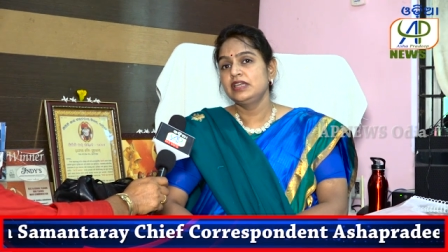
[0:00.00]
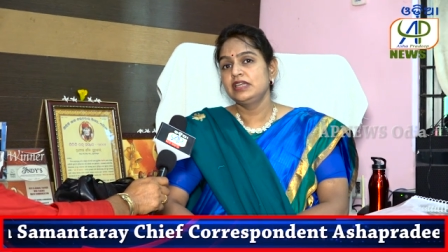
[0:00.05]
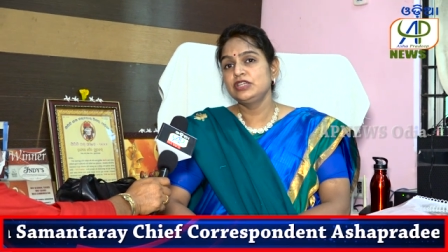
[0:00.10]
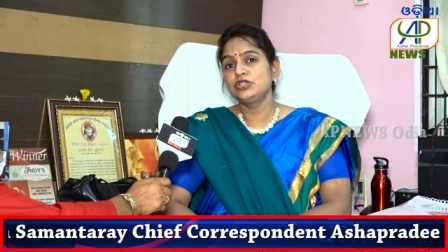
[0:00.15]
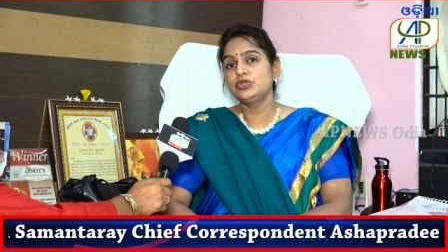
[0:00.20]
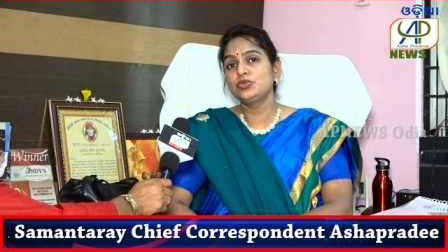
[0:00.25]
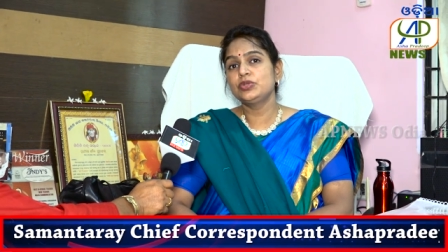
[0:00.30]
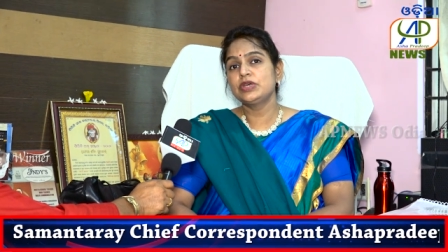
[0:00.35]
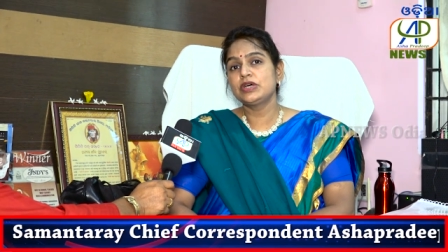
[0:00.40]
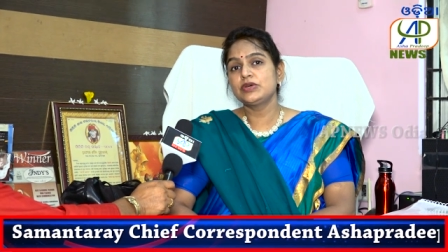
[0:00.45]

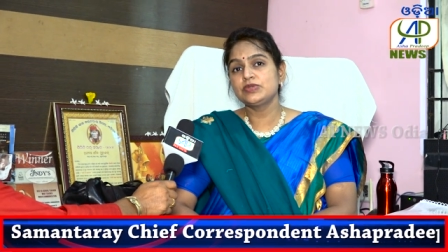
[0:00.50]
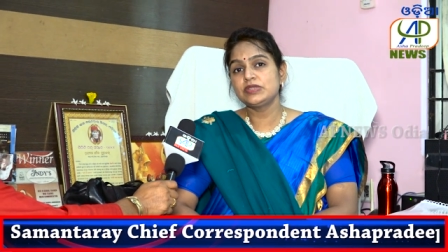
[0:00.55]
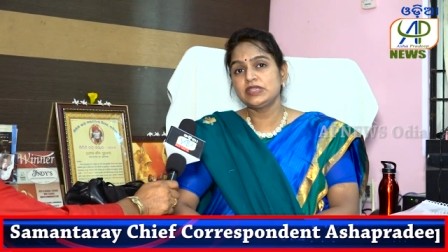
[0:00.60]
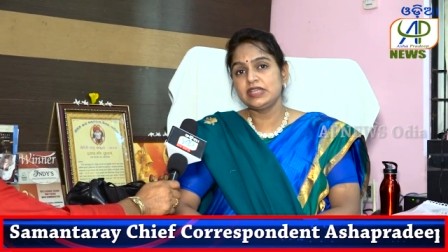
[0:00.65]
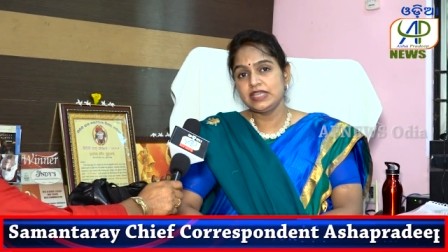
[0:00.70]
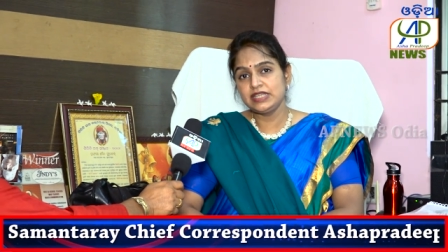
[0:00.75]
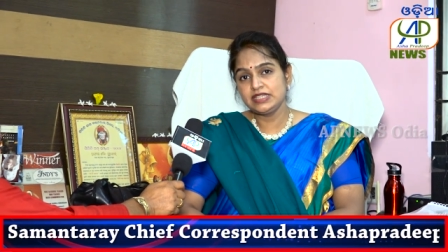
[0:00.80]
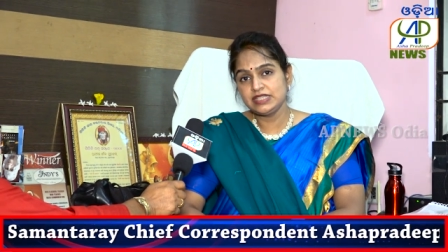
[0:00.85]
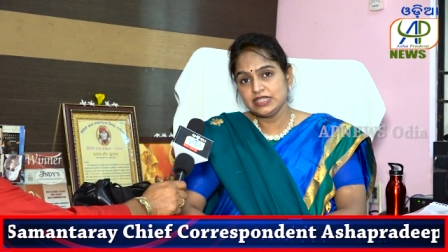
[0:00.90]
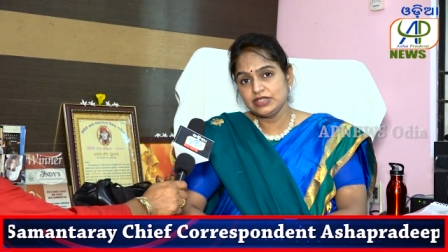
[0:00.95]
In
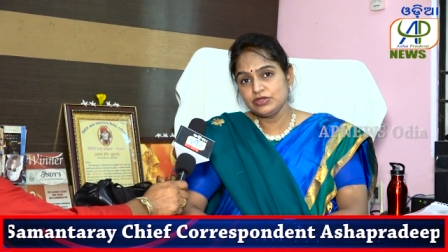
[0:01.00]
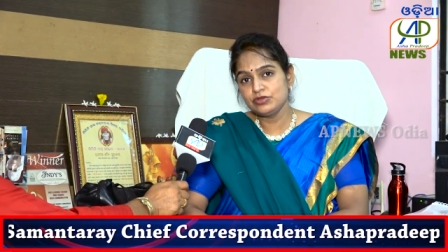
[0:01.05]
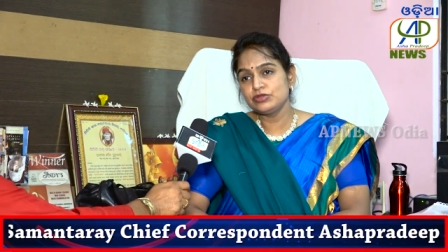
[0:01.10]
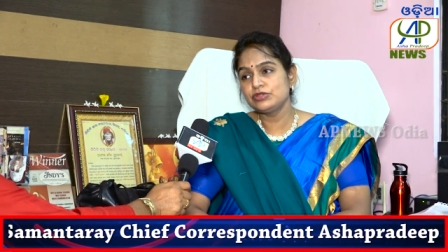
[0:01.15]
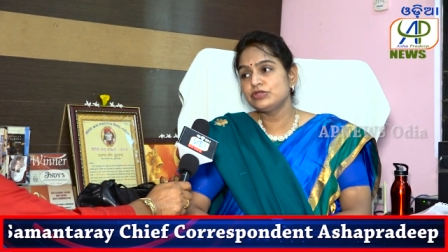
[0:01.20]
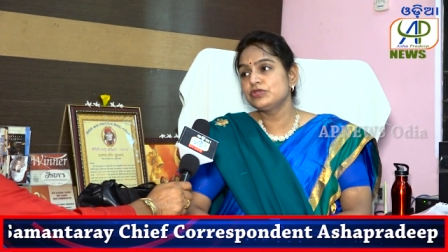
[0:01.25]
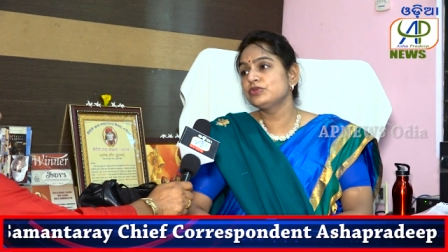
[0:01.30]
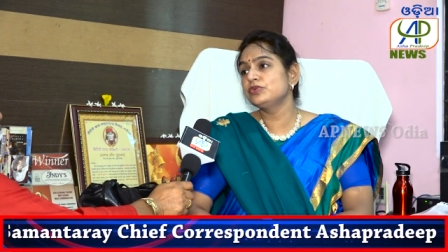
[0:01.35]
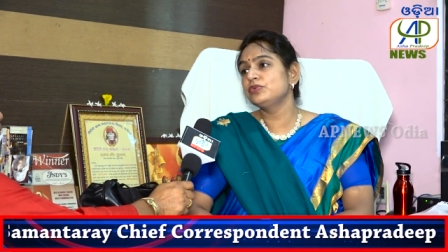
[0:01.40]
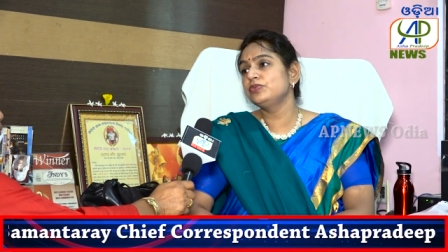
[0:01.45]
2018
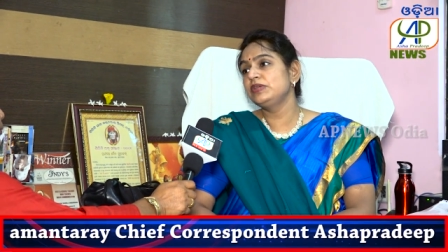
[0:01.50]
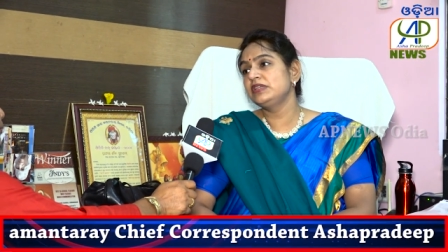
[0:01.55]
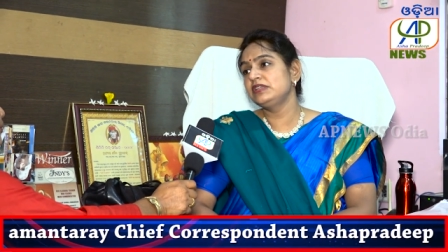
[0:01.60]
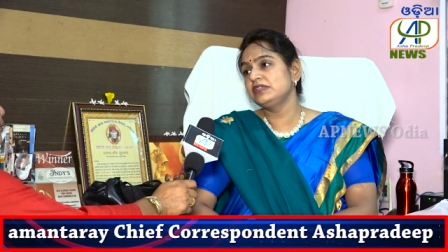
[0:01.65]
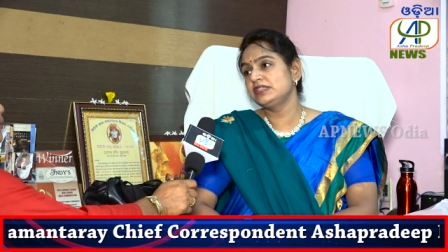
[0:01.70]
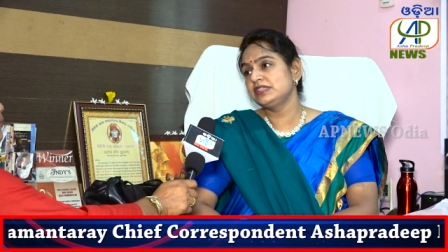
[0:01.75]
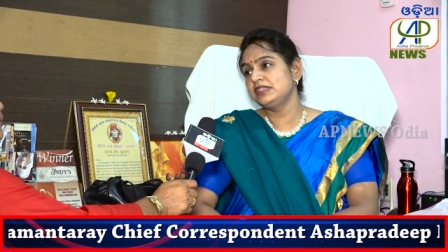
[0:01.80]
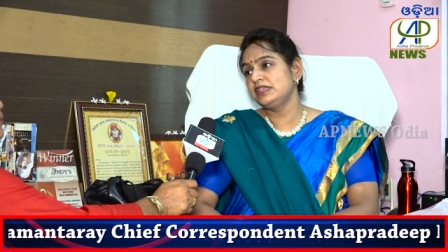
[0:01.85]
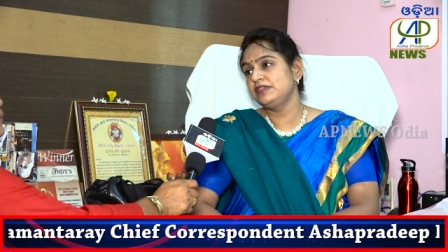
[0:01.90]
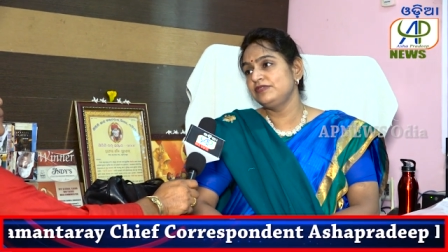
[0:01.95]
also we
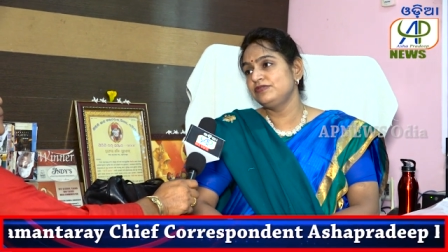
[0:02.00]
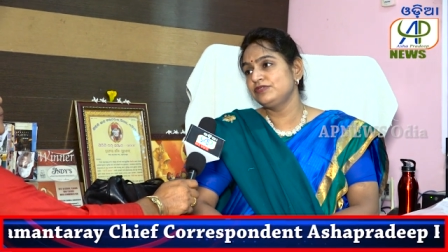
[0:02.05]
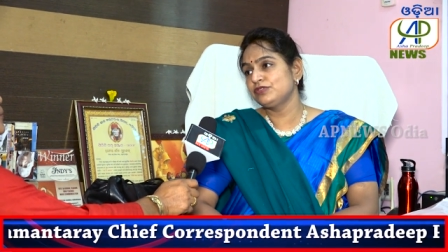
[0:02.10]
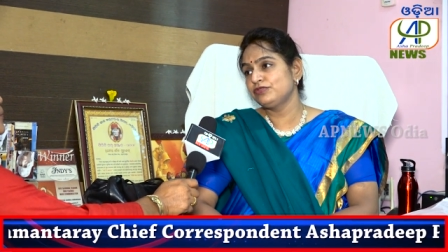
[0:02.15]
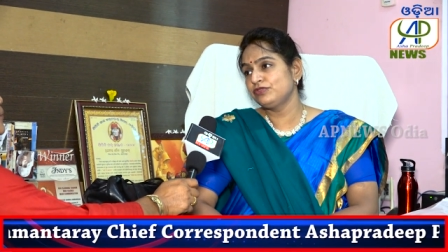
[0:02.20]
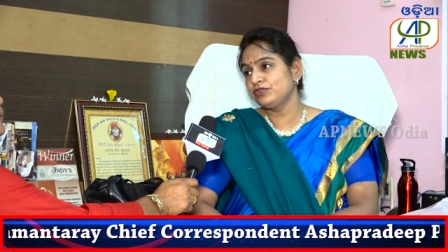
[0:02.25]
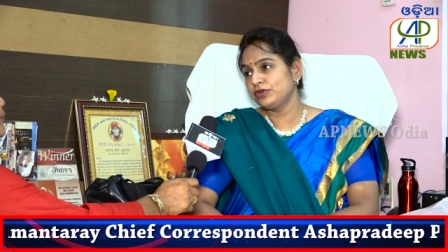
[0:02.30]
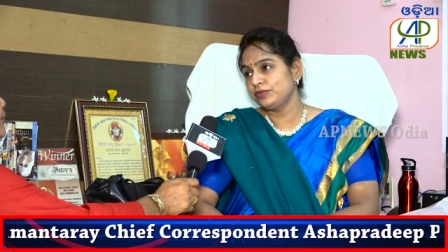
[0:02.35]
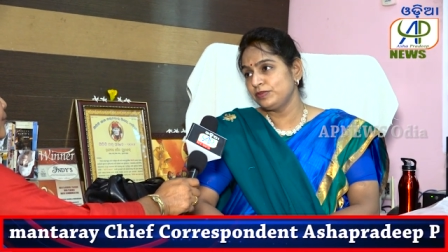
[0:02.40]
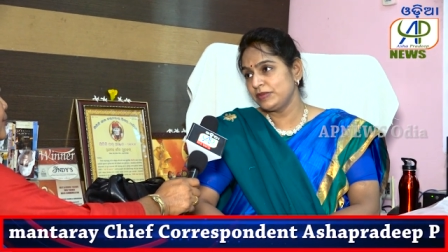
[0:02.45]
received
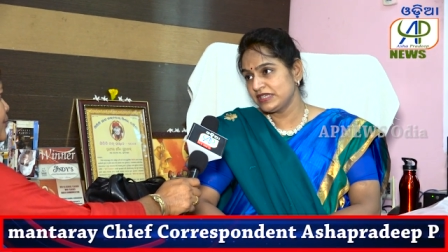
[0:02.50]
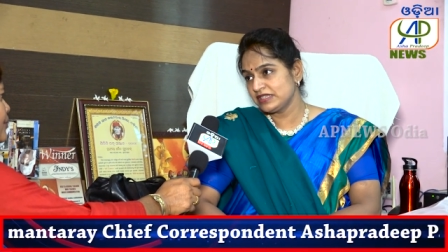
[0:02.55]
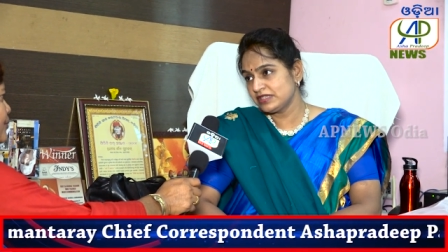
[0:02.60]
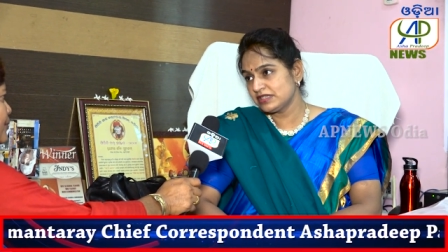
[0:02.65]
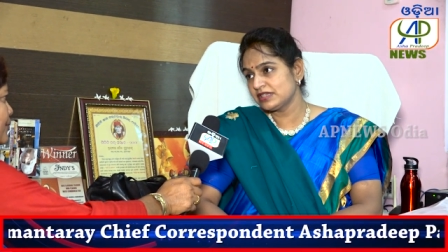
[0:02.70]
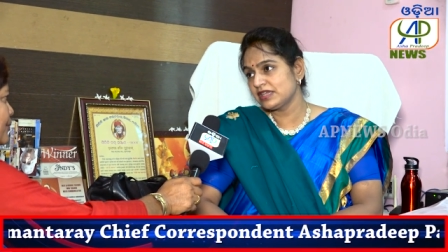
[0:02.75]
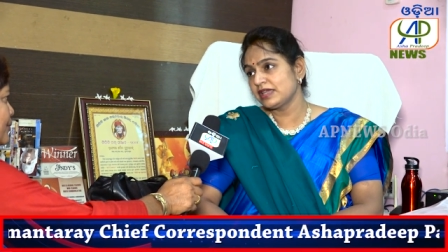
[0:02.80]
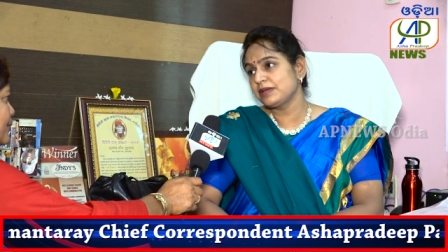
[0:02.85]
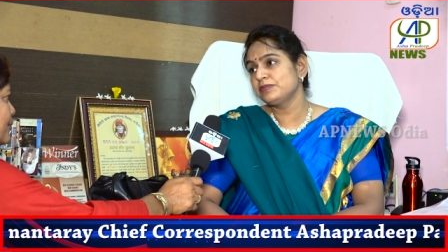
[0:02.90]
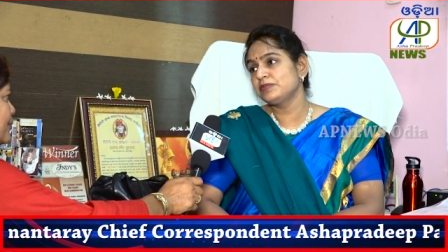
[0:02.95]
for
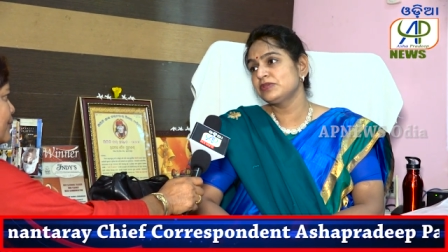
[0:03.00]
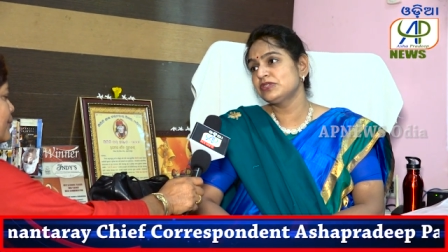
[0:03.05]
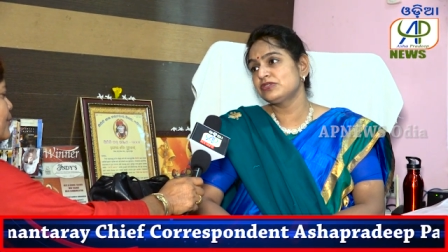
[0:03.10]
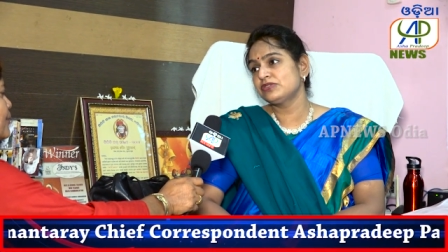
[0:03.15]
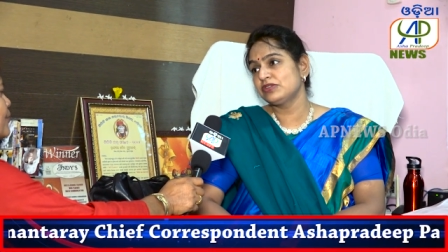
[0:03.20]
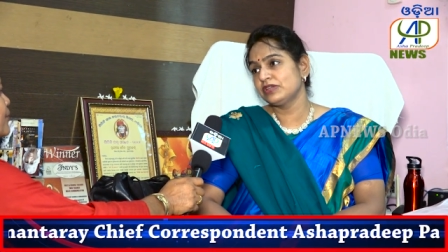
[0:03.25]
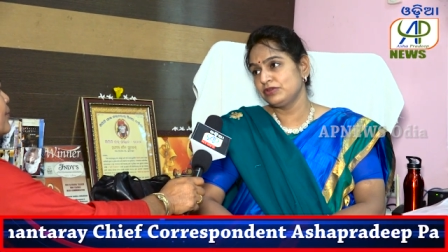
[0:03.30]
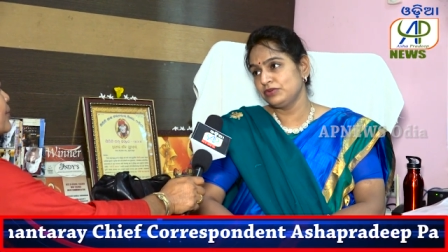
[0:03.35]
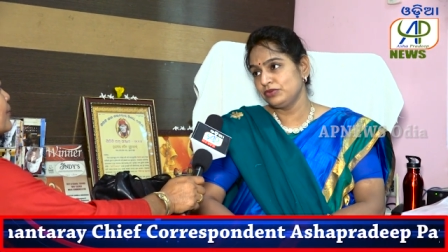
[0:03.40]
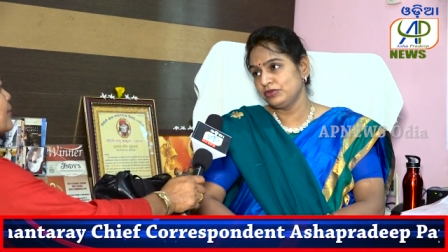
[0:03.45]
best
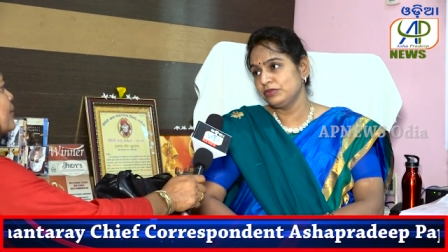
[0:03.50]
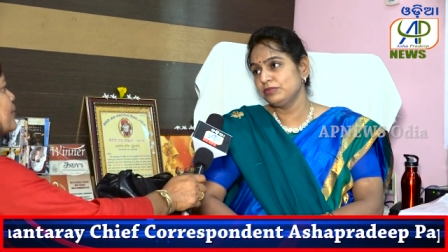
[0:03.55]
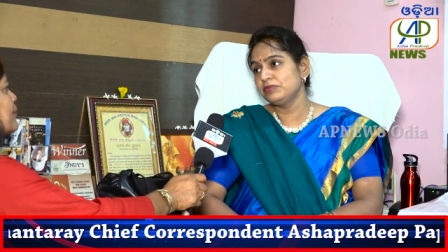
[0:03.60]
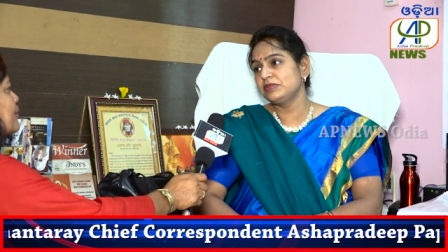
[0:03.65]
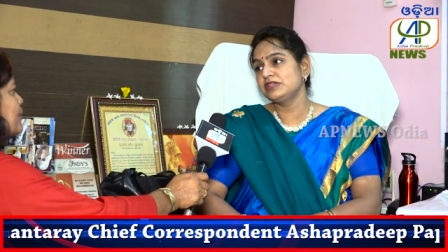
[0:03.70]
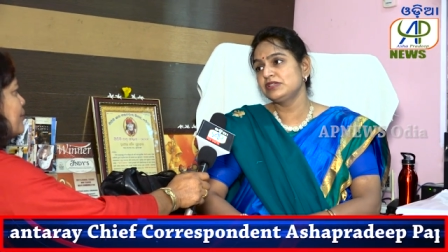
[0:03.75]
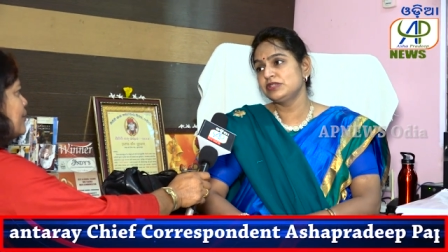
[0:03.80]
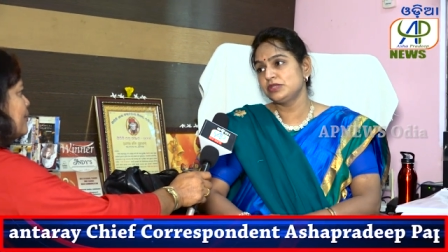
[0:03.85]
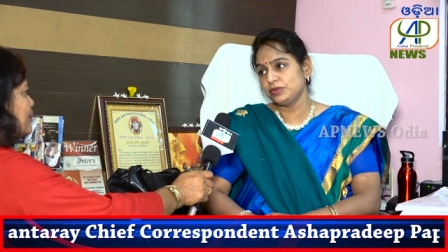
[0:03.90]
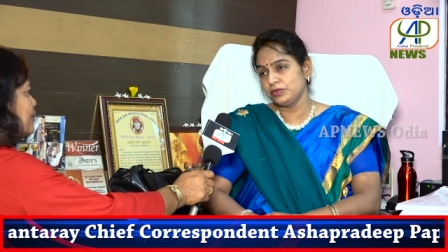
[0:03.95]
campus
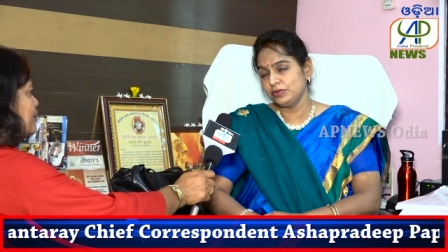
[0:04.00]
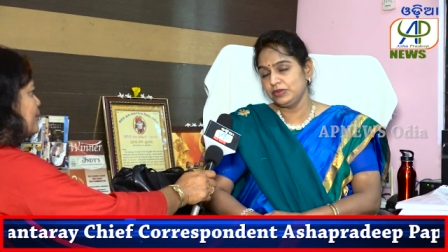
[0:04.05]
recruitment,